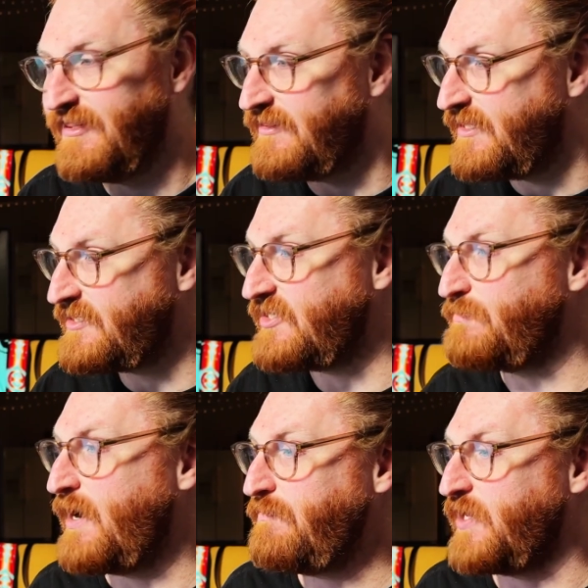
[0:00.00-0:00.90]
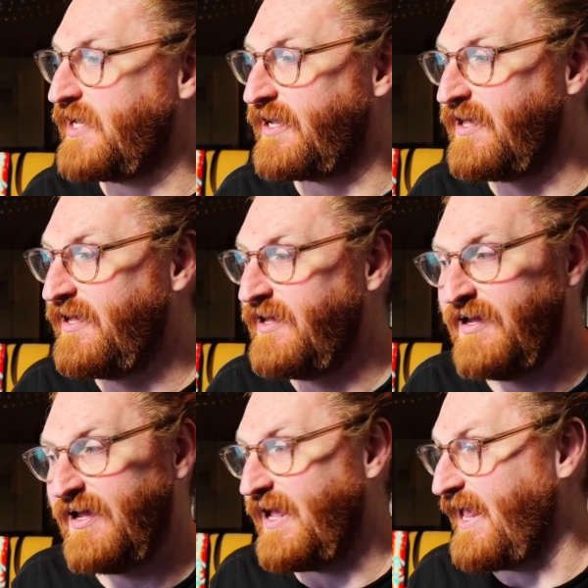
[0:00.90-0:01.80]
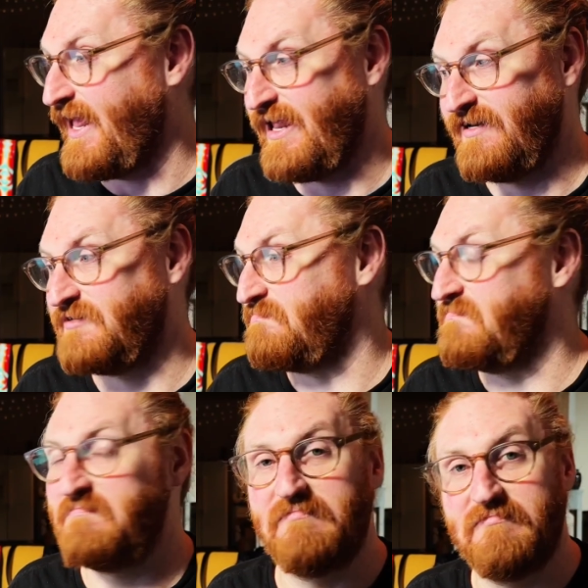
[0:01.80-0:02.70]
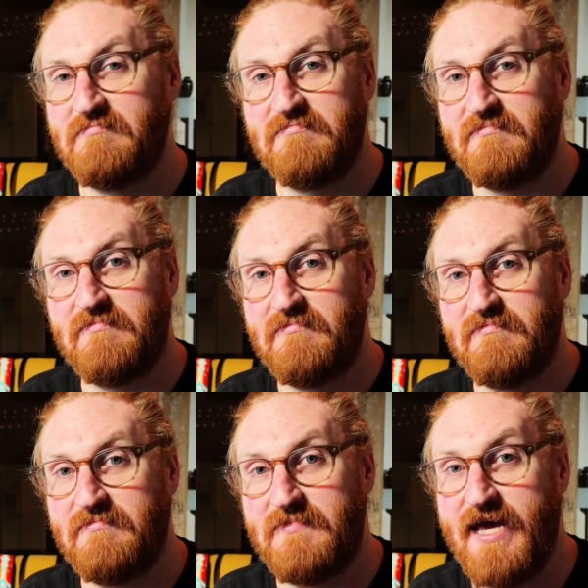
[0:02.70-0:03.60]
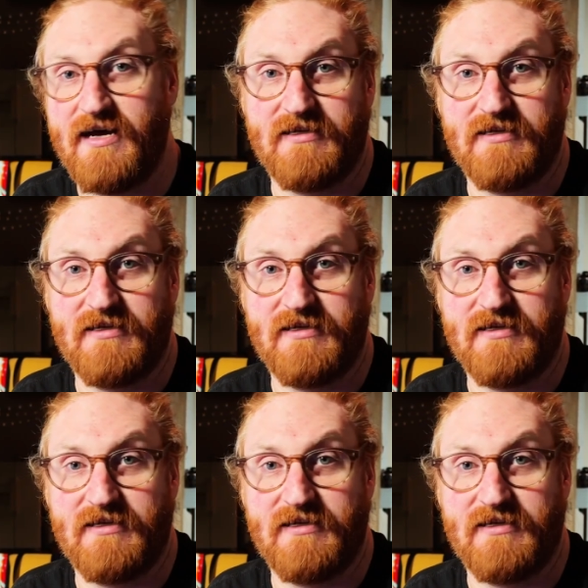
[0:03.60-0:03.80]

This is my pick, and yeah,